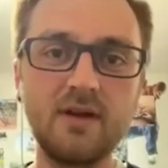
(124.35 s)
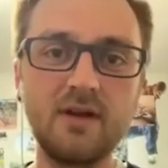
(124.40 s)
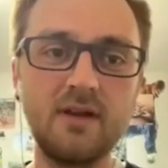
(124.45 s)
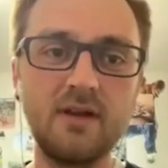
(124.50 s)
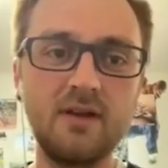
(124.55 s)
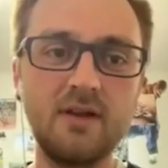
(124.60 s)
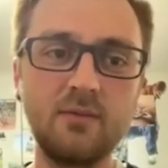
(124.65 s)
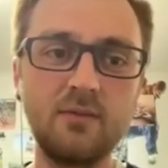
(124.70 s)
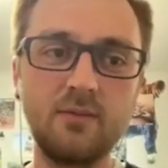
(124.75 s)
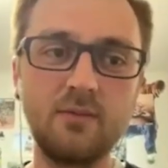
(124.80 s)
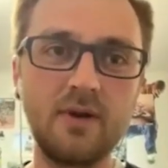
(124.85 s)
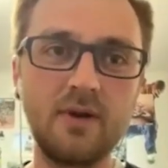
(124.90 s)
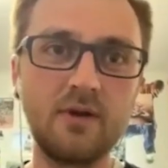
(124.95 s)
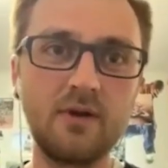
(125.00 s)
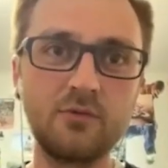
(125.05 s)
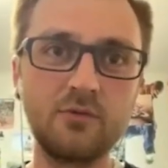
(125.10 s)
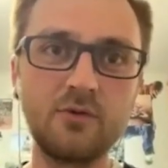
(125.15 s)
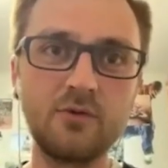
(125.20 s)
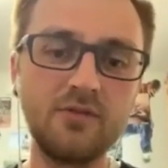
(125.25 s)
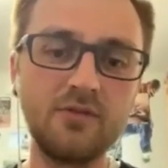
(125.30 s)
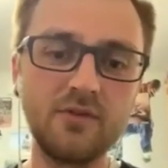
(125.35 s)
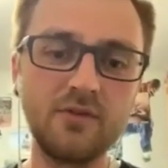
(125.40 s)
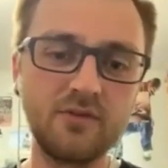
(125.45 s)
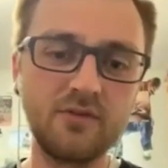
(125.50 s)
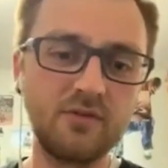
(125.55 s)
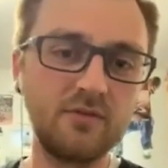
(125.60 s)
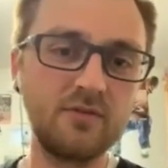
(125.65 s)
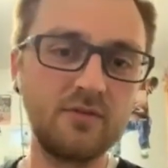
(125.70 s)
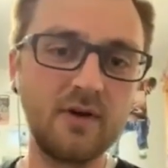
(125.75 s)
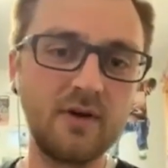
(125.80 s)
And when I was really young,
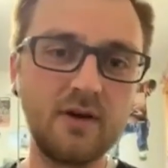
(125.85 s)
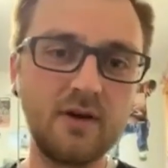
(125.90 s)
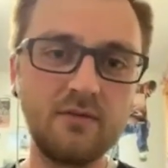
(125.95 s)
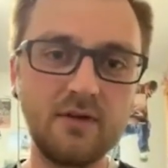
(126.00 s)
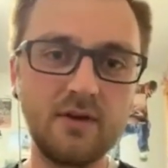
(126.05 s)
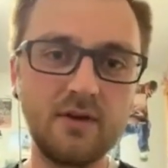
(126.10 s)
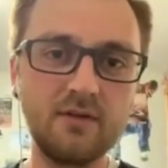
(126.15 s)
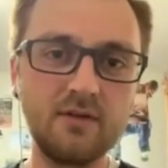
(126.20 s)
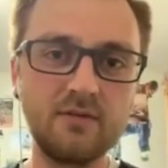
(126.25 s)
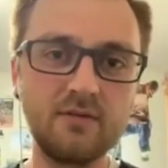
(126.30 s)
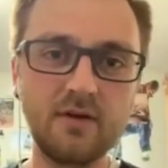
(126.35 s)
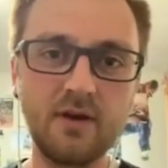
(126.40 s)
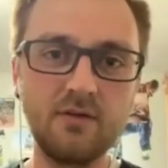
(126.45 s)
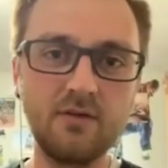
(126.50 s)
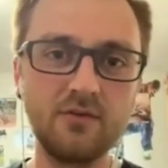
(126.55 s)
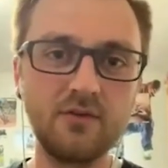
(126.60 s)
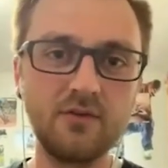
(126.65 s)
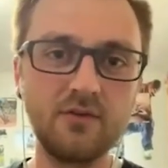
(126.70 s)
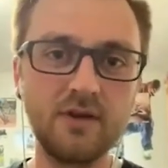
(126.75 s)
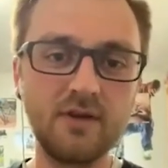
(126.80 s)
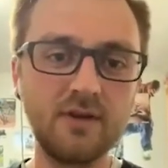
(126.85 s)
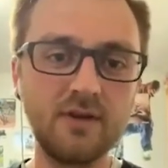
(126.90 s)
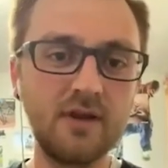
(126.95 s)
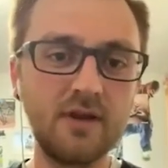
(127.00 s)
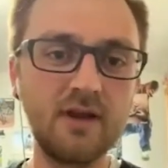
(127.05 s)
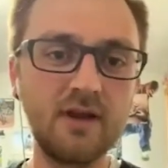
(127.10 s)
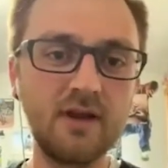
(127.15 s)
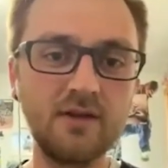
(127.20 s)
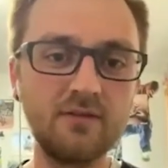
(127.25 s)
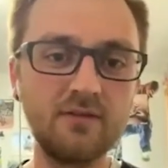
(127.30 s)
like on 50, 65,
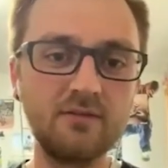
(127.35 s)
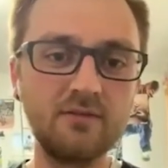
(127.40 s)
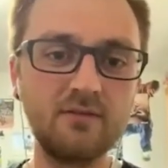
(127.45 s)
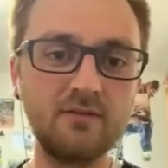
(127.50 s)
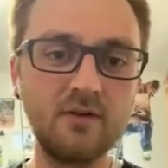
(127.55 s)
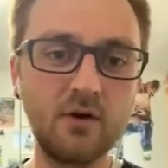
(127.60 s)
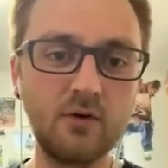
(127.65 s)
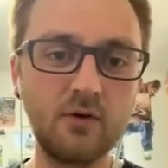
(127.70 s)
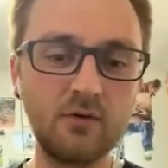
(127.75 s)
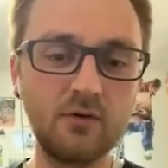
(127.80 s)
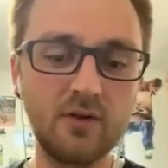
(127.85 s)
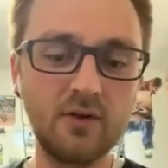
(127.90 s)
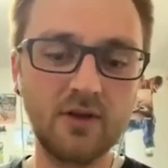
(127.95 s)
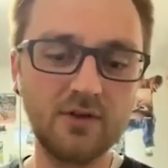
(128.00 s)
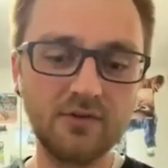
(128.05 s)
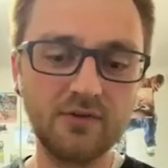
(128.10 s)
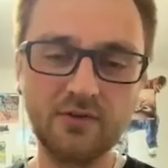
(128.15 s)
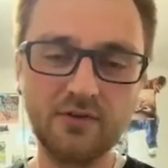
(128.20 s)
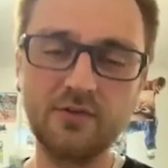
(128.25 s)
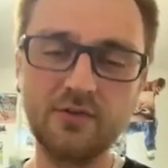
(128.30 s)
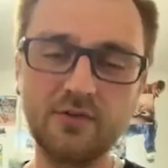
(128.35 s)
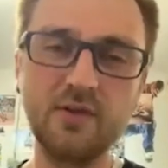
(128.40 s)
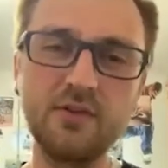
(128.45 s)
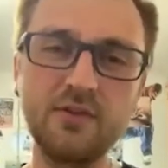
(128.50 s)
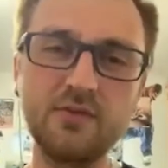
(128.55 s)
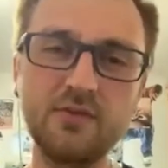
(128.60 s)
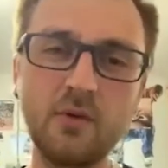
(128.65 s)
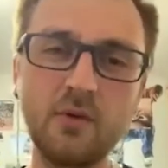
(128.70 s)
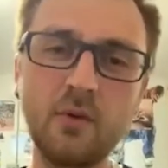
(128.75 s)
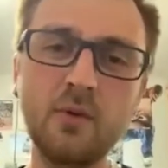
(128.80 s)
85s, I did not have a whole lot of
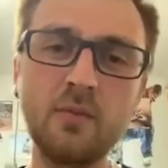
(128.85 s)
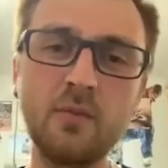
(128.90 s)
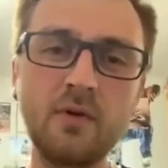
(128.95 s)
success.